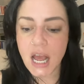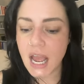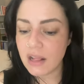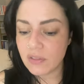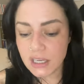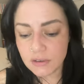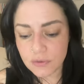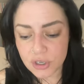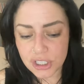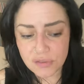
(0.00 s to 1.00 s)
And then, of
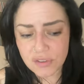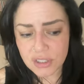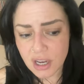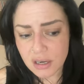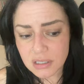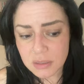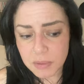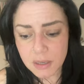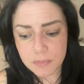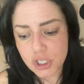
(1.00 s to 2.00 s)
course, you've just gotten spit
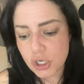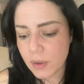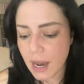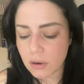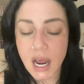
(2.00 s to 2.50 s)
up and chewed out.